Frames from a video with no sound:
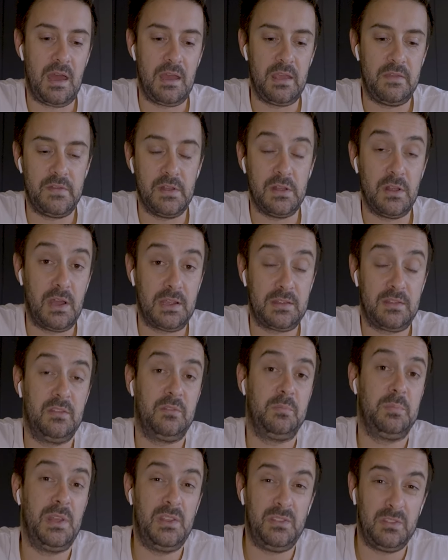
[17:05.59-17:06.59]
If you like this,
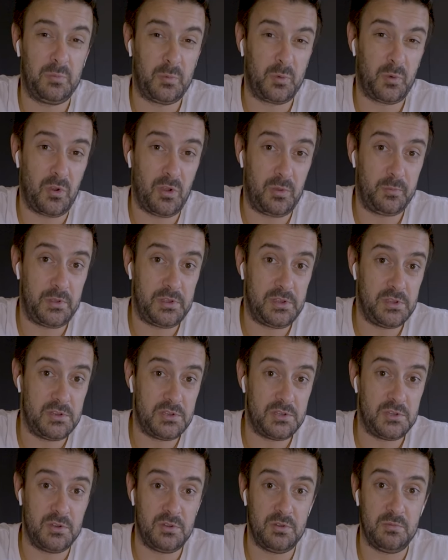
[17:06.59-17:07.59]
please subscribe to
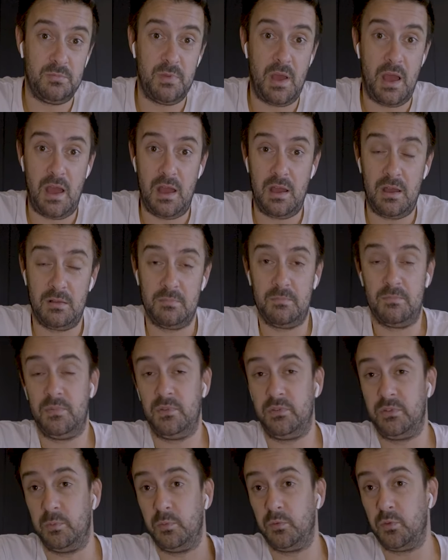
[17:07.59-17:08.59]
YouTube,
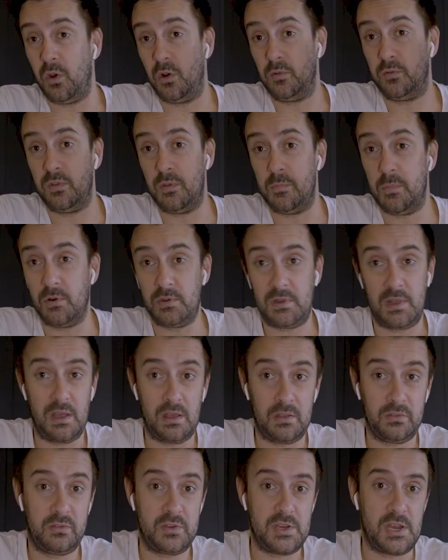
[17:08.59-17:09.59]
subscribe to the
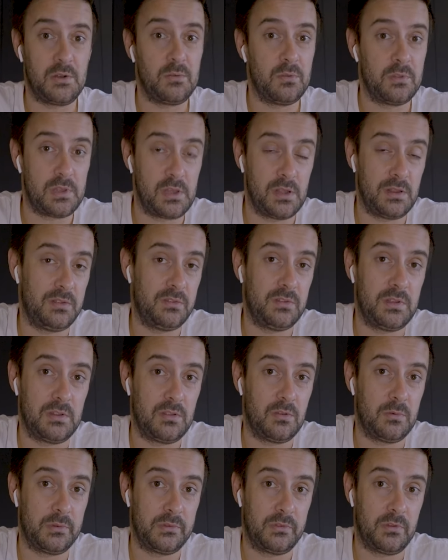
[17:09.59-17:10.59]
podcast channel that you're listening
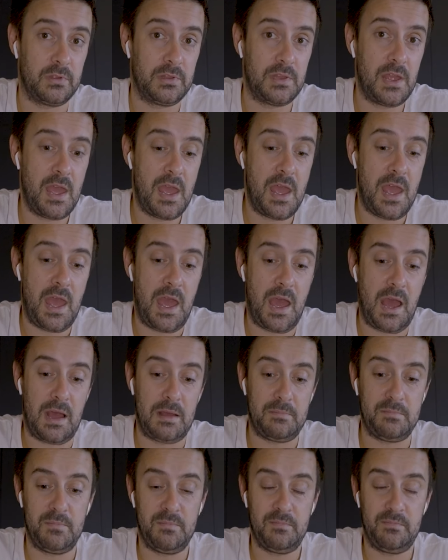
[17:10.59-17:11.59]
to us on.
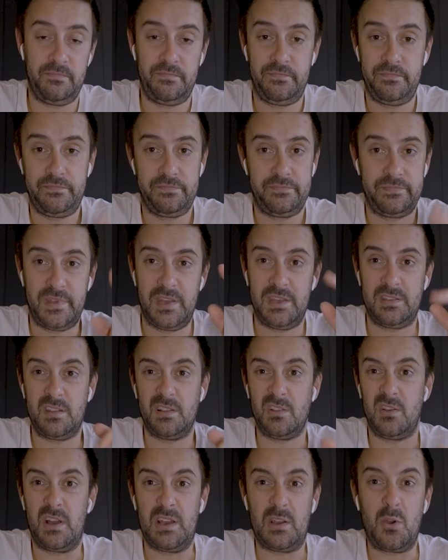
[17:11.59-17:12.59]
Hit the
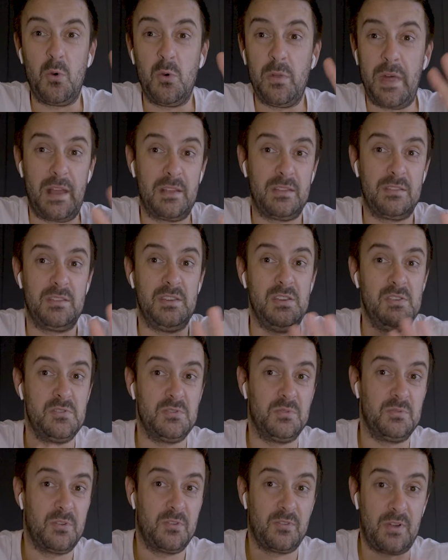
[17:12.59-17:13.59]
like, all that
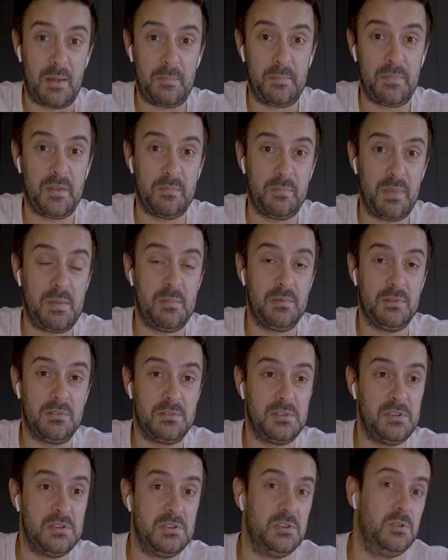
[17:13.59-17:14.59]
usual crap that people
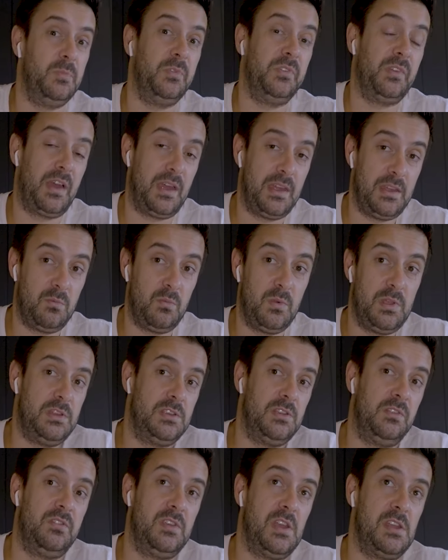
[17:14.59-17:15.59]
on YouTube say. We
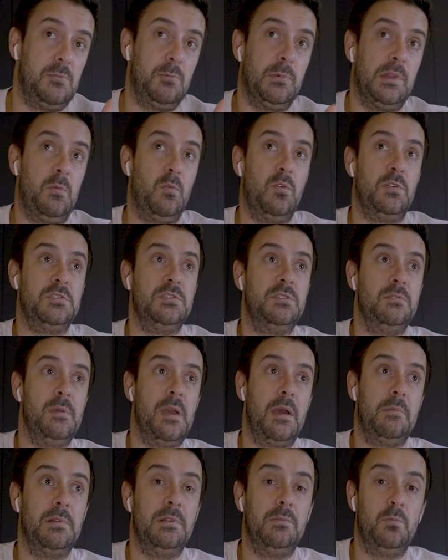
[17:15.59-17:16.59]
just genuinely want you to be
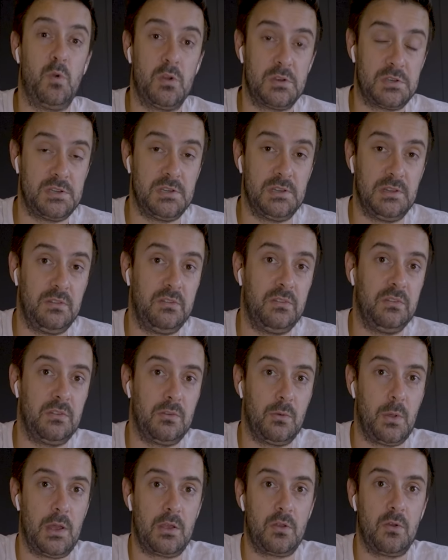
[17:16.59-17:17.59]
able to watch and listen
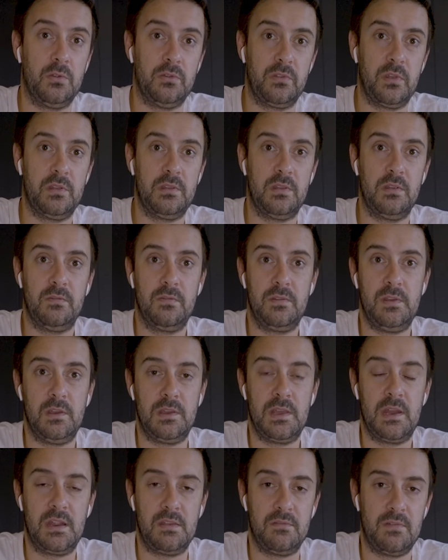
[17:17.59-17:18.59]
to our content if you're
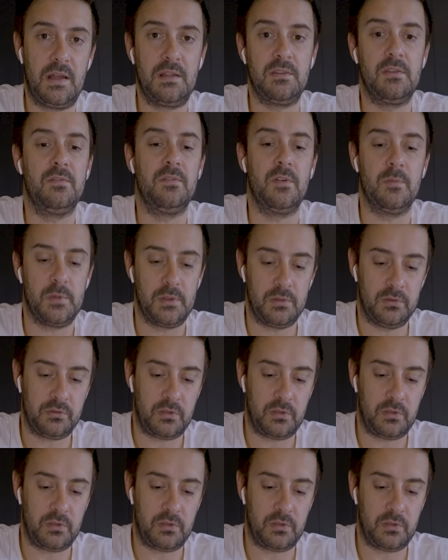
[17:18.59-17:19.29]
getting value from it.